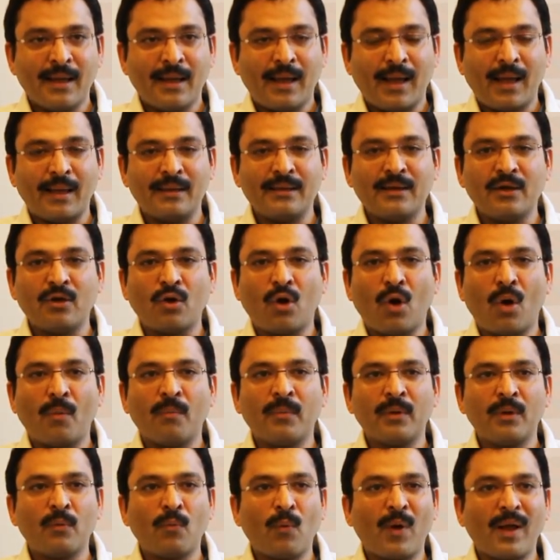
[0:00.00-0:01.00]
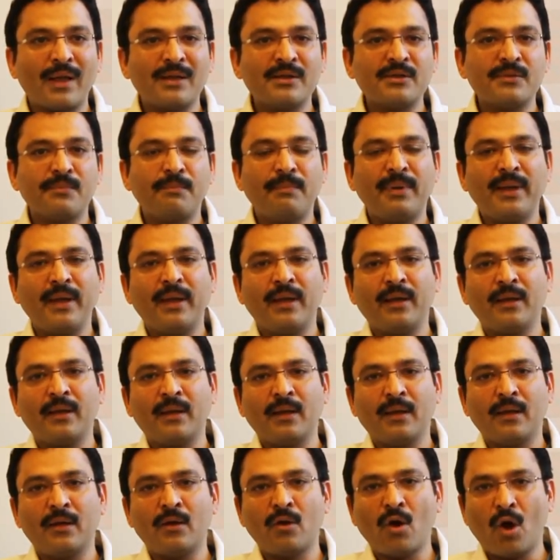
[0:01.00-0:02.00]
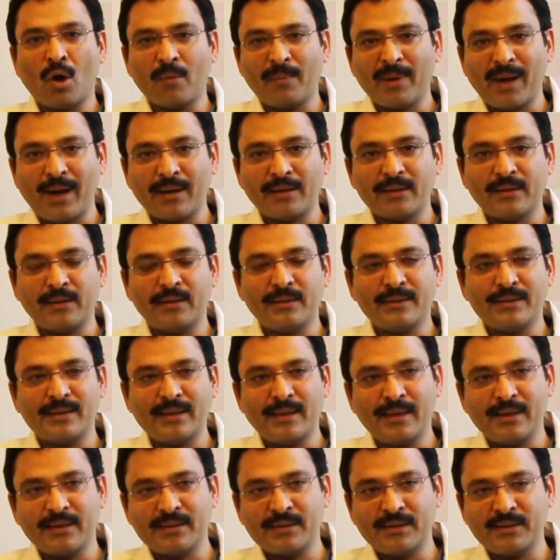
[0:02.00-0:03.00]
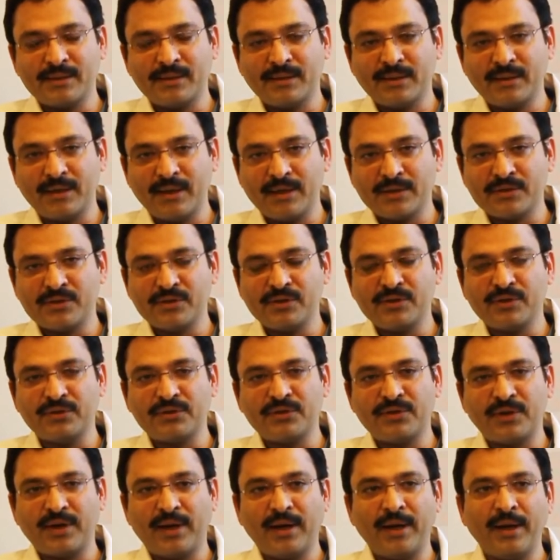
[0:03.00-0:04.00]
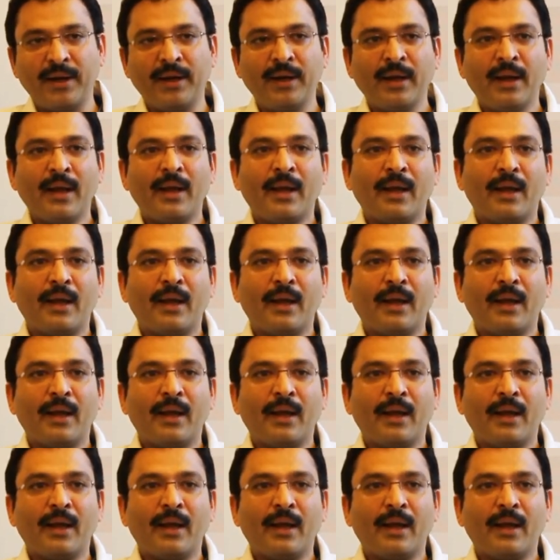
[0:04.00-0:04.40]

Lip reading: and the common ones being gallbladder disease, hernia surgery,